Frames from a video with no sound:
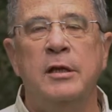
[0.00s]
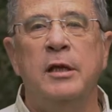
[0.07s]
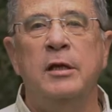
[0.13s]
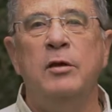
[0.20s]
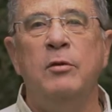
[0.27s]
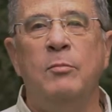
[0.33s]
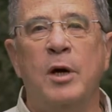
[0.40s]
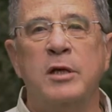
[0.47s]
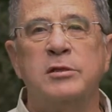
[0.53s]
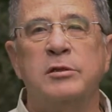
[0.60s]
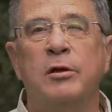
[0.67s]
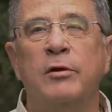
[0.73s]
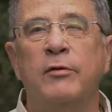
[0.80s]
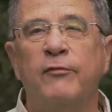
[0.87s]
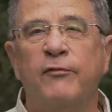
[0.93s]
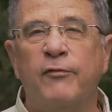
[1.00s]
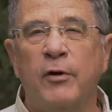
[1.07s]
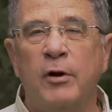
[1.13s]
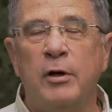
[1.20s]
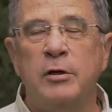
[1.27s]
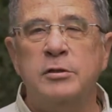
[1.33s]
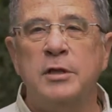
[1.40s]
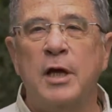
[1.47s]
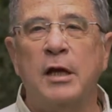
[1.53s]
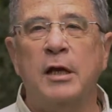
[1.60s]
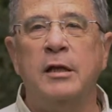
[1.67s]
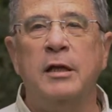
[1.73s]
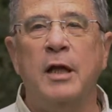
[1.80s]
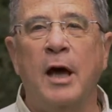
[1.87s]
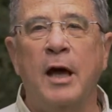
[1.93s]
then you must learn first how
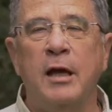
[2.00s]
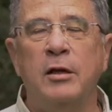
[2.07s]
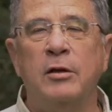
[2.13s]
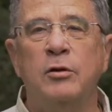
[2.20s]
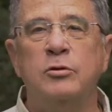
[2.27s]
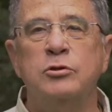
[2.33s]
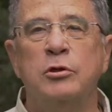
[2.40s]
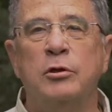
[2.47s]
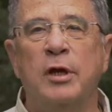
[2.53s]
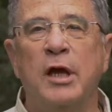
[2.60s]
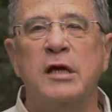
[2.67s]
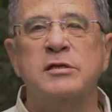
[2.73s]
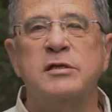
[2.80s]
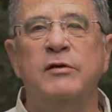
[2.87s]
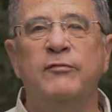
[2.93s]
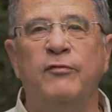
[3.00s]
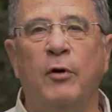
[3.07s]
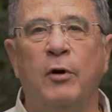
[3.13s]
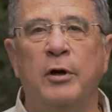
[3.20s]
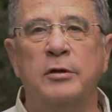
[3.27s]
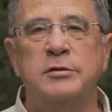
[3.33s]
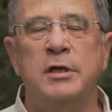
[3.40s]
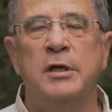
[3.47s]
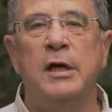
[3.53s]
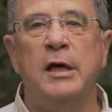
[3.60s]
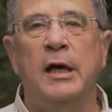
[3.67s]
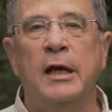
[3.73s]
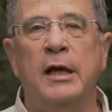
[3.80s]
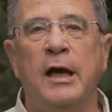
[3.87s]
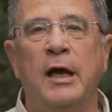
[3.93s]
to diagnose your casting faults
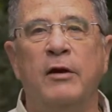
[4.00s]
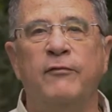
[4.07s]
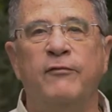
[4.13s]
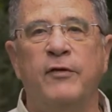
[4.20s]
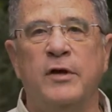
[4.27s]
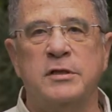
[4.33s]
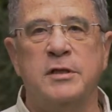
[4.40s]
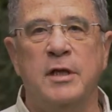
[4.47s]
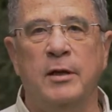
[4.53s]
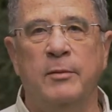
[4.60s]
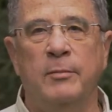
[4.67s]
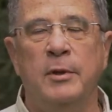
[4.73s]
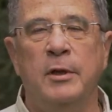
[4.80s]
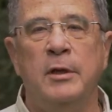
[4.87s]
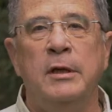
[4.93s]
and how to fix them.